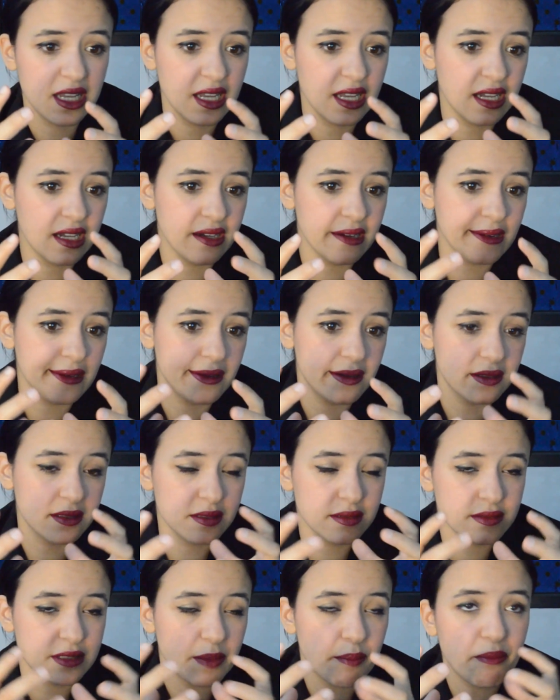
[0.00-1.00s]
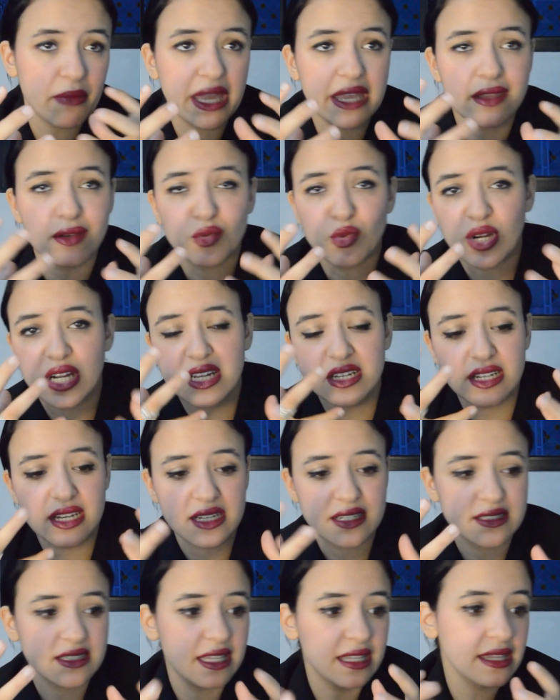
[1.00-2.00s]
the main one
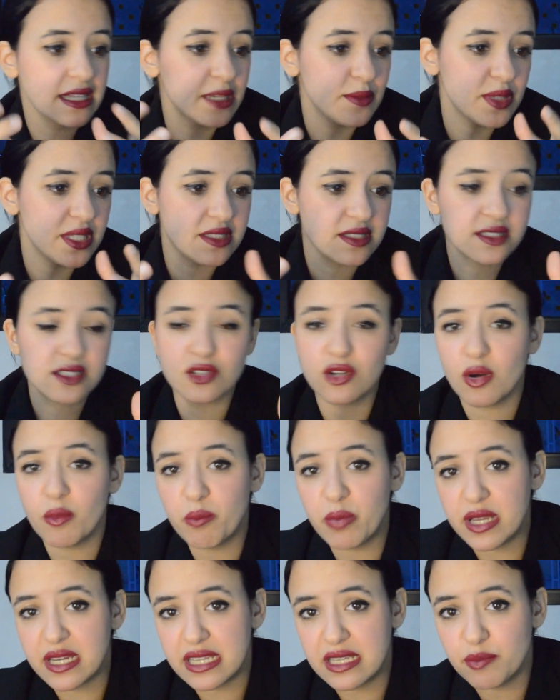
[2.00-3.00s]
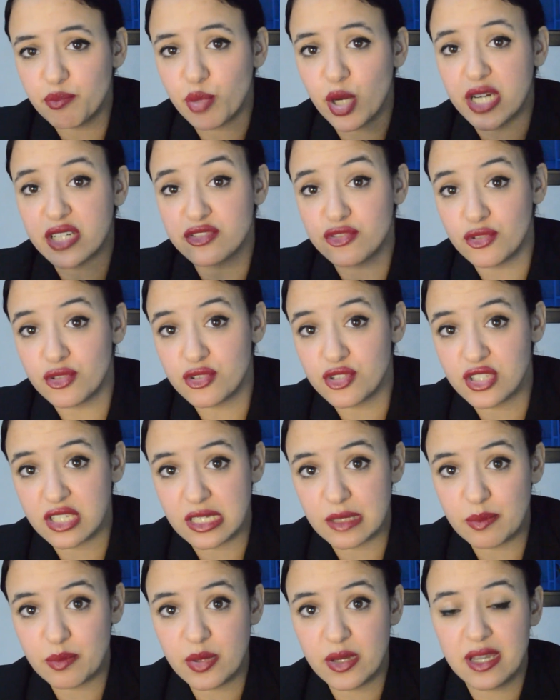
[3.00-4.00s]
are the limited company,
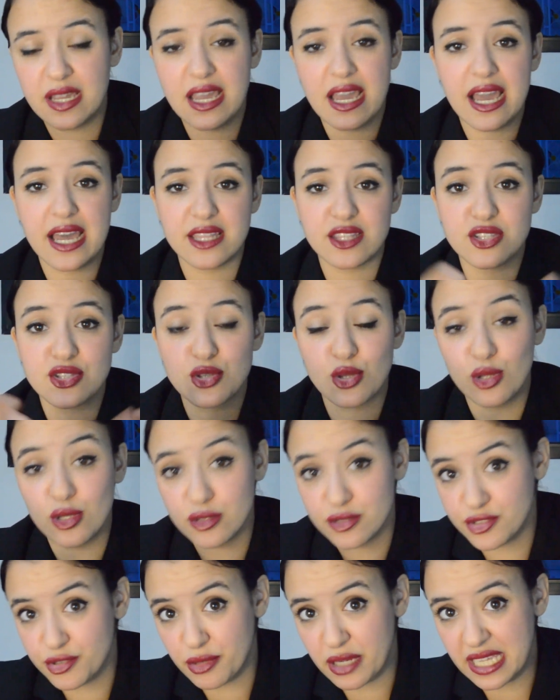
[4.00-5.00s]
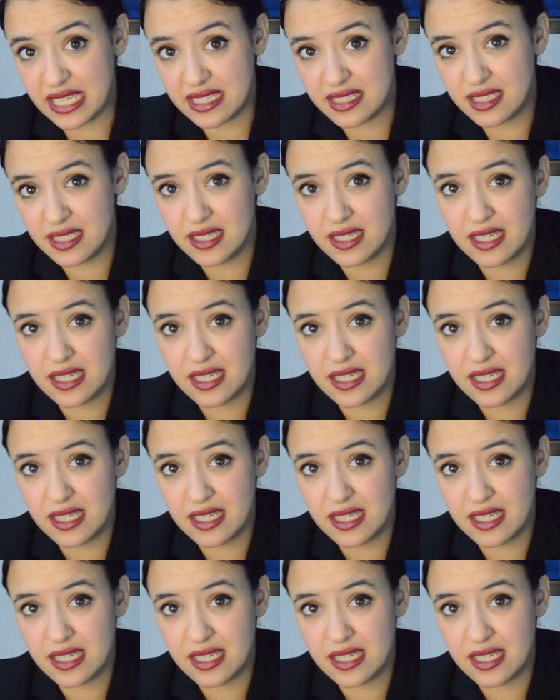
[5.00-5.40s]
partnership, and sole trade.